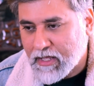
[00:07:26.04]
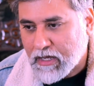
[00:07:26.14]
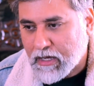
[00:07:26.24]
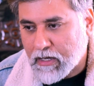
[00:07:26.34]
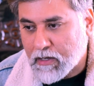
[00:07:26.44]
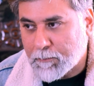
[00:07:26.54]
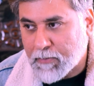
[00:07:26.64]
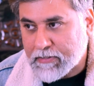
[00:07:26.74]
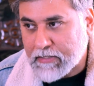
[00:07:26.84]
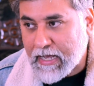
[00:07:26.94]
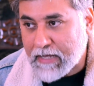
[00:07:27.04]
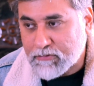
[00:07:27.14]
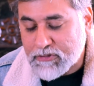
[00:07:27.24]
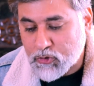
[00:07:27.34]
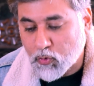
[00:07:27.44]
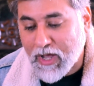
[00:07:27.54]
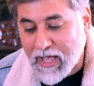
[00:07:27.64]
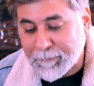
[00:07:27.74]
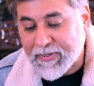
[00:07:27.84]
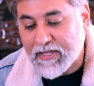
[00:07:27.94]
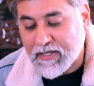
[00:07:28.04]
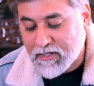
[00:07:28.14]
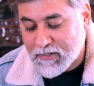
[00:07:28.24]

But I was so happy